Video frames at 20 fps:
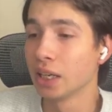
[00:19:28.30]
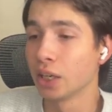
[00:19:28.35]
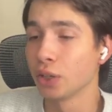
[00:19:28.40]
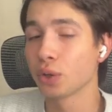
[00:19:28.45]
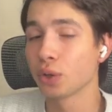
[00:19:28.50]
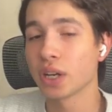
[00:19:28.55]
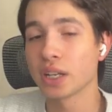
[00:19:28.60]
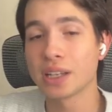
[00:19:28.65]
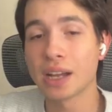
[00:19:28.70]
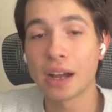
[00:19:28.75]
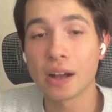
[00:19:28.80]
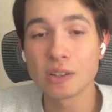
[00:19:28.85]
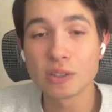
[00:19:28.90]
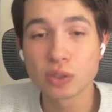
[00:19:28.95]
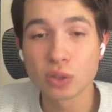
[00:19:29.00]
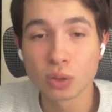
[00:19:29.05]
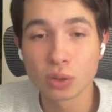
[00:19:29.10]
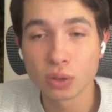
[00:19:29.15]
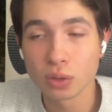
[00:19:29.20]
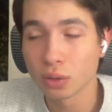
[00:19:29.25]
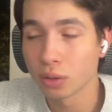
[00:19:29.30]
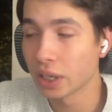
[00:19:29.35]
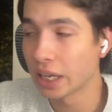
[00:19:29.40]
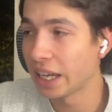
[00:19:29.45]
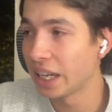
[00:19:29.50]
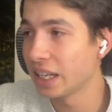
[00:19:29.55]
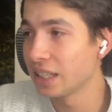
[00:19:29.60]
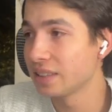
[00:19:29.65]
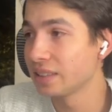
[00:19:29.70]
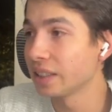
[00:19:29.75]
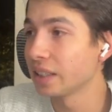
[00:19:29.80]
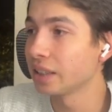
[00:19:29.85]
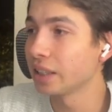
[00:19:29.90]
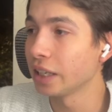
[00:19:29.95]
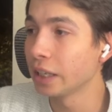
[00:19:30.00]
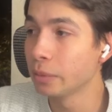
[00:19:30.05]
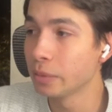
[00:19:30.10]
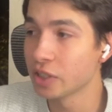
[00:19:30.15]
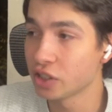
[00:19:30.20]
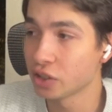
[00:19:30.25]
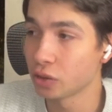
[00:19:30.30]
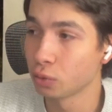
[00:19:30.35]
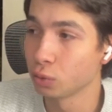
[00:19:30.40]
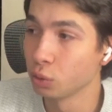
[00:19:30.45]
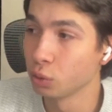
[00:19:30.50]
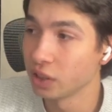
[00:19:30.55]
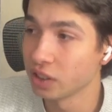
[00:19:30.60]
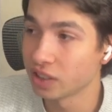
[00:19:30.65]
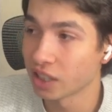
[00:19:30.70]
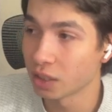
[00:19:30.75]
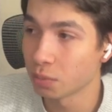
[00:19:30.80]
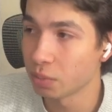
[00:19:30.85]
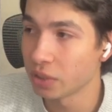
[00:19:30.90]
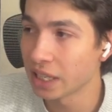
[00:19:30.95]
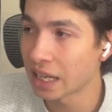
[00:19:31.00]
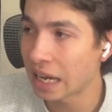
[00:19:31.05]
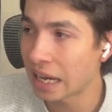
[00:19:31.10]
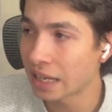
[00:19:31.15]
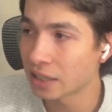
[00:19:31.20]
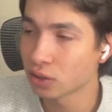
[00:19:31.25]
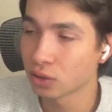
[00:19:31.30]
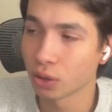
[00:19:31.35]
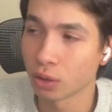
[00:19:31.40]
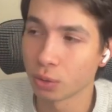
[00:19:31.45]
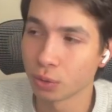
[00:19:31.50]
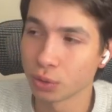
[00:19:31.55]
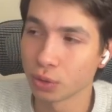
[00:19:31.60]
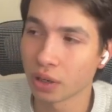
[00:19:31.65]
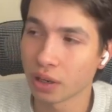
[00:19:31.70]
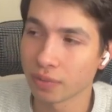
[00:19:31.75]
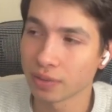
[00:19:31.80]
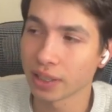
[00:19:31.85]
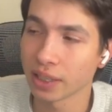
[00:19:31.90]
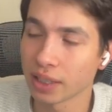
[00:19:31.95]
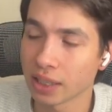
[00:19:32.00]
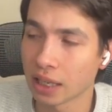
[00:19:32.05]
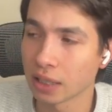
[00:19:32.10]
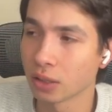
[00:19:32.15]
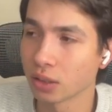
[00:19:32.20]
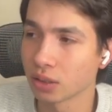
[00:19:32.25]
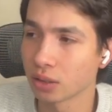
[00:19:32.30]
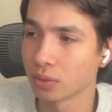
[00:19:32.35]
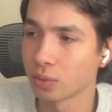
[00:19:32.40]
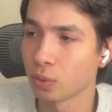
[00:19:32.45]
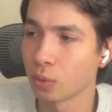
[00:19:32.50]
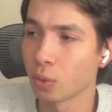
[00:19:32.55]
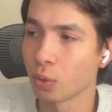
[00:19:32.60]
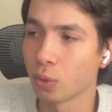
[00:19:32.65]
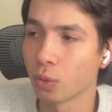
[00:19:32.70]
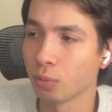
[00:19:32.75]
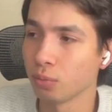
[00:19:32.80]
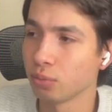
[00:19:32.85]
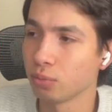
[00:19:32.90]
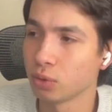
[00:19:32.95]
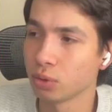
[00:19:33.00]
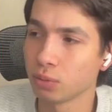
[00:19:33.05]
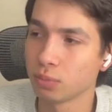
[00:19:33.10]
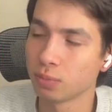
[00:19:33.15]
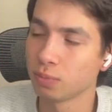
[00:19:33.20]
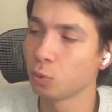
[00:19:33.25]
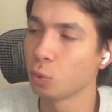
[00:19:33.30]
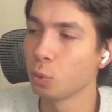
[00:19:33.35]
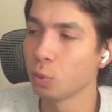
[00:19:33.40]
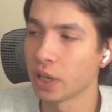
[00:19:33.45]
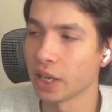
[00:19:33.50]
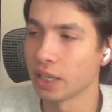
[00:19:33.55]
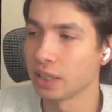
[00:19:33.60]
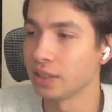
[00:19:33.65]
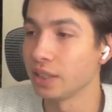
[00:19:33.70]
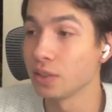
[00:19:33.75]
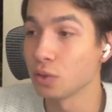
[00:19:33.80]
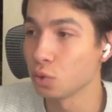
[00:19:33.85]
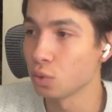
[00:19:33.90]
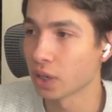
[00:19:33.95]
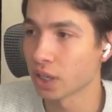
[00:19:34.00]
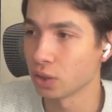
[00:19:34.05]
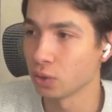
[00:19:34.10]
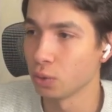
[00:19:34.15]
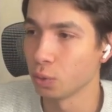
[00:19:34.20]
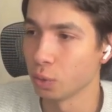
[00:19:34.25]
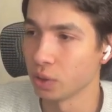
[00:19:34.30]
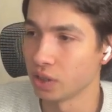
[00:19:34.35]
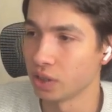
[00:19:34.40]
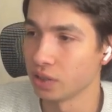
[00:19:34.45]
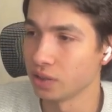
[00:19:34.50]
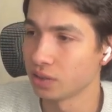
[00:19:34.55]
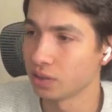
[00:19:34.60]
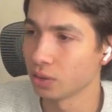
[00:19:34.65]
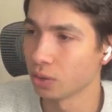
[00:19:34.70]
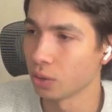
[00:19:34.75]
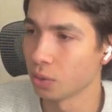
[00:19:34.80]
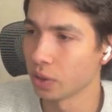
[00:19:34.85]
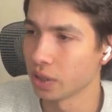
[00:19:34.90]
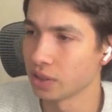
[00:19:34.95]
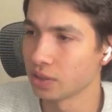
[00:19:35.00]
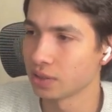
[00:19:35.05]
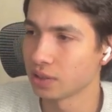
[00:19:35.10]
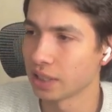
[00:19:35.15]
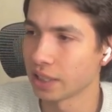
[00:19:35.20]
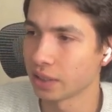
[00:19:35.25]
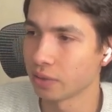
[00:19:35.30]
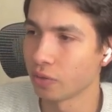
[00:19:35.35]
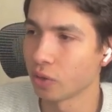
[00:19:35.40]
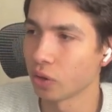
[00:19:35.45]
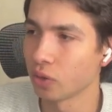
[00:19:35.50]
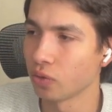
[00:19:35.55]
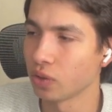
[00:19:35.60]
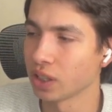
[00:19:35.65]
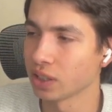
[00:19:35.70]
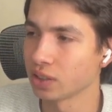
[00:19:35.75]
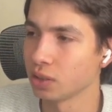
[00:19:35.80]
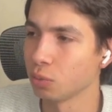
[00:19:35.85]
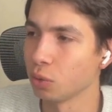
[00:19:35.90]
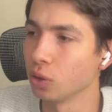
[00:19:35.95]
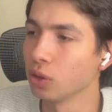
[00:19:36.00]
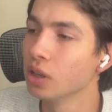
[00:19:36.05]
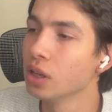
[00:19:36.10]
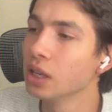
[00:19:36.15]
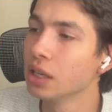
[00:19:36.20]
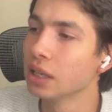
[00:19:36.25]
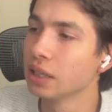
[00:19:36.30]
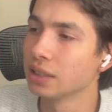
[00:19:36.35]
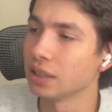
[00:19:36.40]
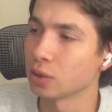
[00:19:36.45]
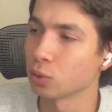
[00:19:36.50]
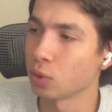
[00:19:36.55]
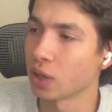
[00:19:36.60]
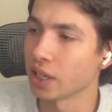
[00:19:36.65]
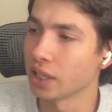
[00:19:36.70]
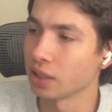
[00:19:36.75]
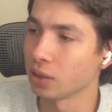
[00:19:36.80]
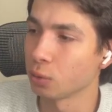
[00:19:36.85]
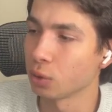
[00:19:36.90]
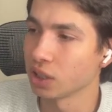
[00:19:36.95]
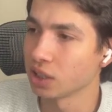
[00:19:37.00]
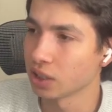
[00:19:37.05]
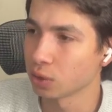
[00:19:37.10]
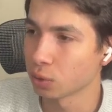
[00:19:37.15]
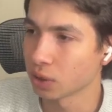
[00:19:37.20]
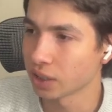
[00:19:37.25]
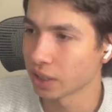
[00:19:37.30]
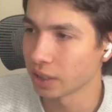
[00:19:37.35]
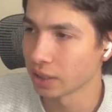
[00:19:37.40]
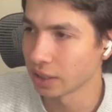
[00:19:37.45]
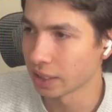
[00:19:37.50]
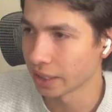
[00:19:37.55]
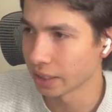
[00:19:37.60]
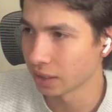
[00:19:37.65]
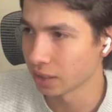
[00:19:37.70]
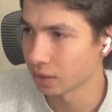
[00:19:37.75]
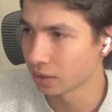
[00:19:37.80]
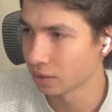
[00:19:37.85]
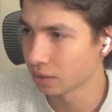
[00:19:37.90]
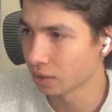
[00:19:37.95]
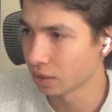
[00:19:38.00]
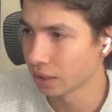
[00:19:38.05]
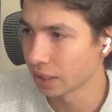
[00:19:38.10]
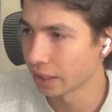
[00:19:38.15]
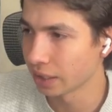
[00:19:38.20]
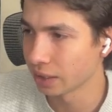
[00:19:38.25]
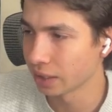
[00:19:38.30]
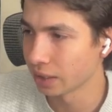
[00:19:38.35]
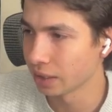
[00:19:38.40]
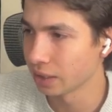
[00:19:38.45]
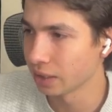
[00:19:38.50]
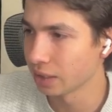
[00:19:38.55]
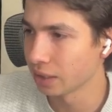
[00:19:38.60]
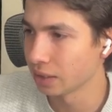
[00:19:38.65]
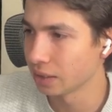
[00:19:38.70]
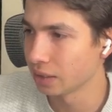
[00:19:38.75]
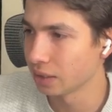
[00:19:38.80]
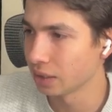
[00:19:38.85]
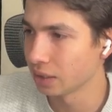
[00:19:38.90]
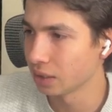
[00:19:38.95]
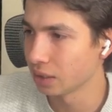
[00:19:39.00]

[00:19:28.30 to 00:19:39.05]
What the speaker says: You can also send image through this API, so you have like a lot of things you can do with this. So it's like very flexible. That's what I like it.